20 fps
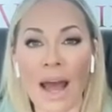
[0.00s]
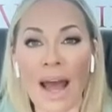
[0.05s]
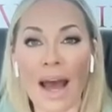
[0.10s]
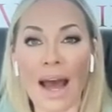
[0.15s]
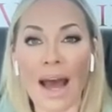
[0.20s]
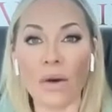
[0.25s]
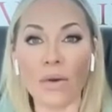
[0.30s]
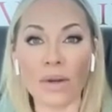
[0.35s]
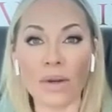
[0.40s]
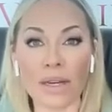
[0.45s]

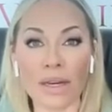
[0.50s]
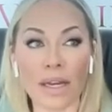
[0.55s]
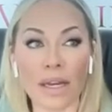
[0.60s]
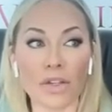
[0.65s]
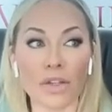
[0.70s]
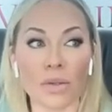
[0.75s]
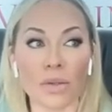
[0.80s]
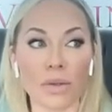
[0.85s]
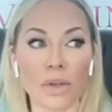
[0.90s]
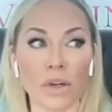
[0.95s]
How can
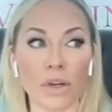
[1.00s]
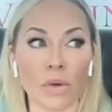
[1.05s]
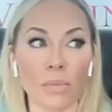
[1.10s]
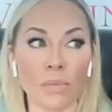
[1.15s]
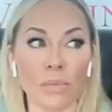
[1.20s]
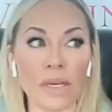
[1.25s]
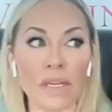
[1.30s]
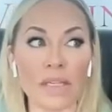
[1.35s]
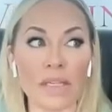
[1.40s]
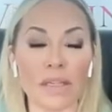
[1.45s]
I,
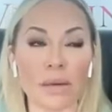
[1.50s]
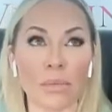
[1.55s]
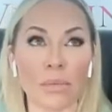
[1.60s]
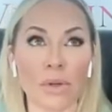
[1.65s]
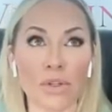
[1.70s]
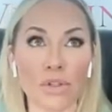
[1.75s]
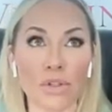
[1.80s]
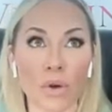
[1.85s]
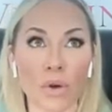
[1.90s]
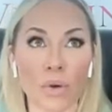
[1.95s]
be
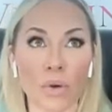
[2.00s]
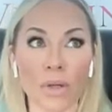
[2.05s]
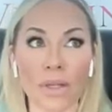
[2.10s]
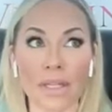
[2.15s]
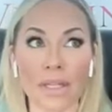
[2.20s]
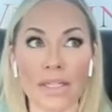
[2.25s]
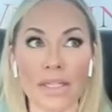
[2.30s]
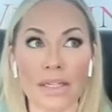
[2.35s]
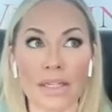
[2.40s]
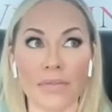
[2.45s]
someone
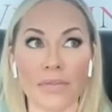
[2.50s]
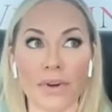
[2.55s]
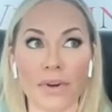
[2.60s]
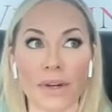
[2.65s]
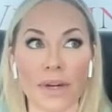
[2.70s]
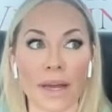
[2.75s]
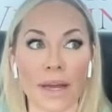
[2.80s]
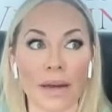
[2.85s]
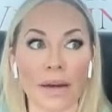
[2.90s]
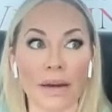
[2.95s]
totally
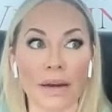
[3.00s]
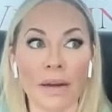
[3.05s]
different